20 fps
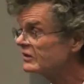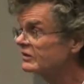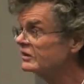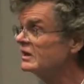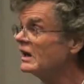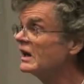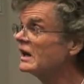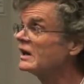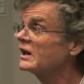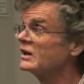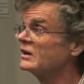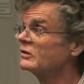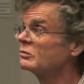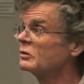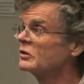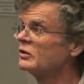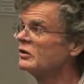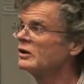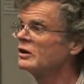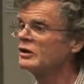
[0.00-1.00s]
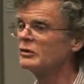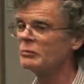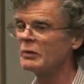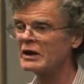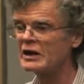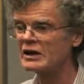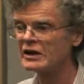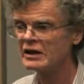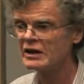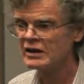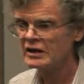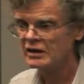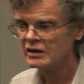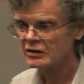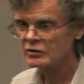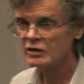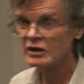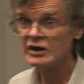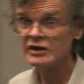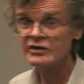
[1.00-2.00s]
C. elegans. We're talking about
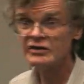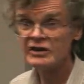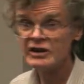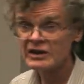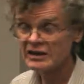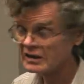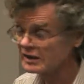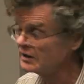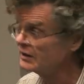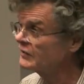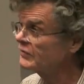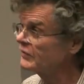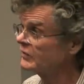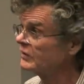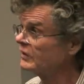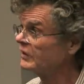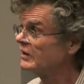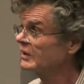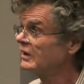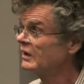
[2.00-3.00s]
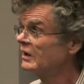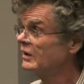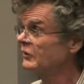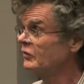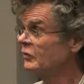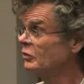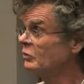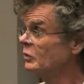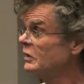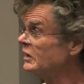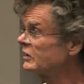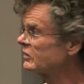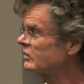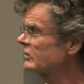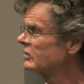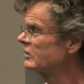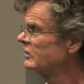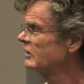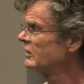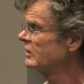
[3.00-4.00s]
critters that live a few
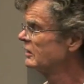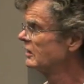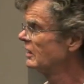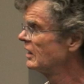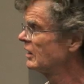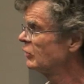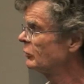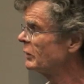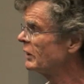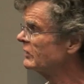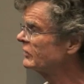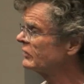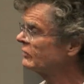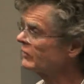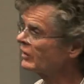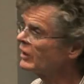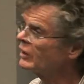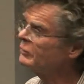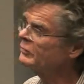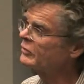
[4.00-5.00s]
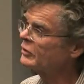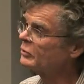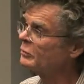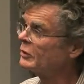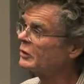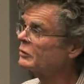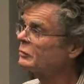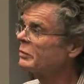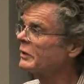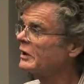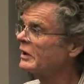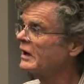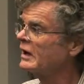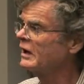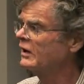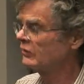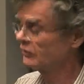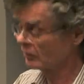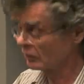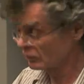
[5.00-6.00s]
weeks at the best of times, so multiplying,
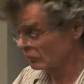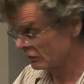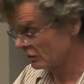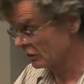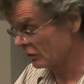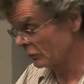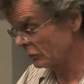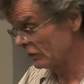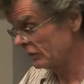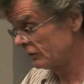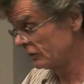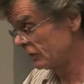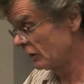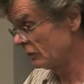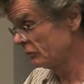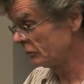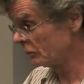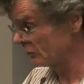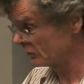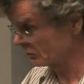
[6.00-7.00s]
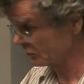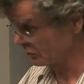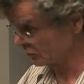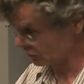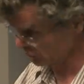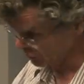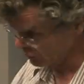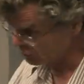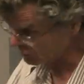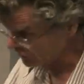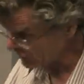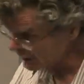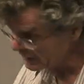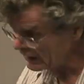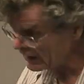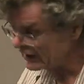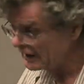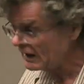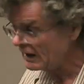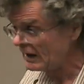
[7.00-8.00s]
so not the best times, but usually,
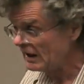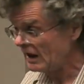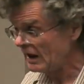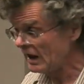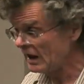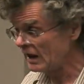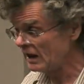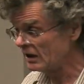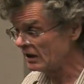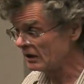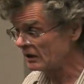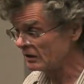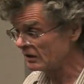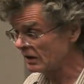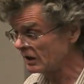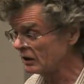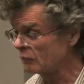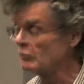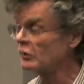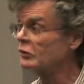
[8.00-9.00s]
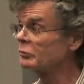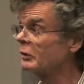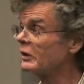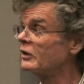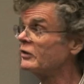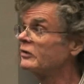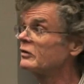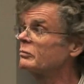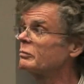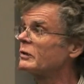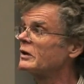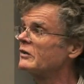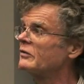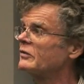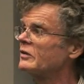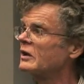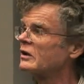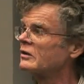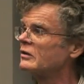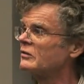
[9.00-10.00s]
and they can multiply this by a
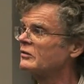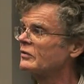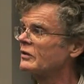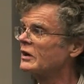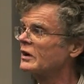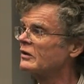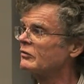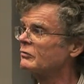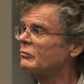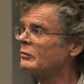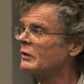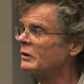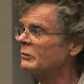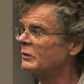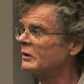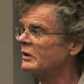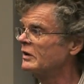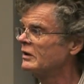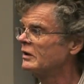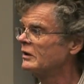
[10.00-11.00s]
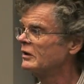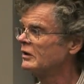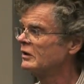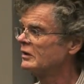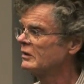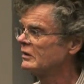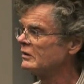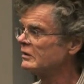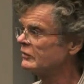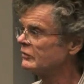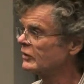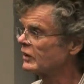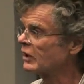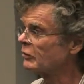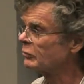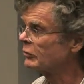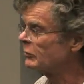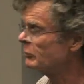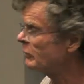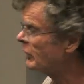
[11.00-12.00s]
factor of five and maybe live a
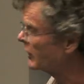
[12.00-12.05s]
couple of